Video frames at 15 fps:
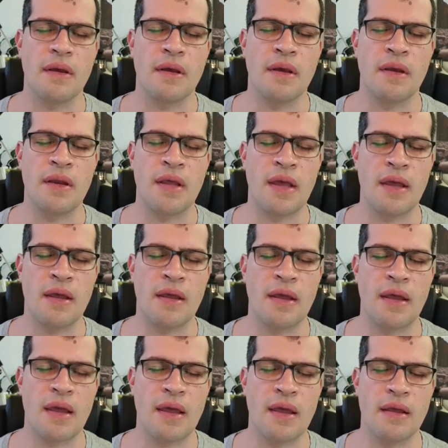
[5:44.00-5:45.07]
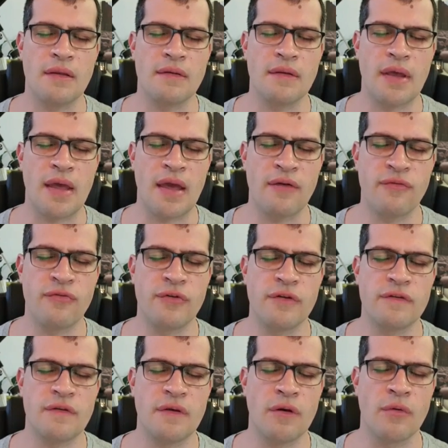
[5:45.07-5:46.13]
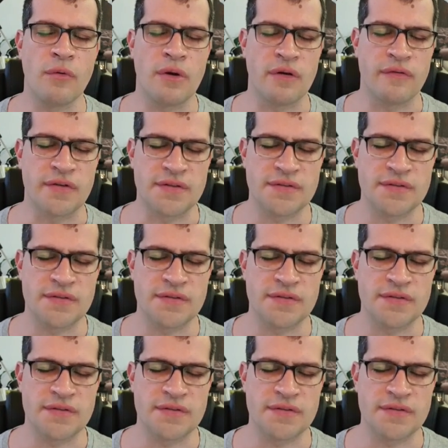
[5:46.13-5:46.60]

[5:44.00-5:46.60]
in every single one of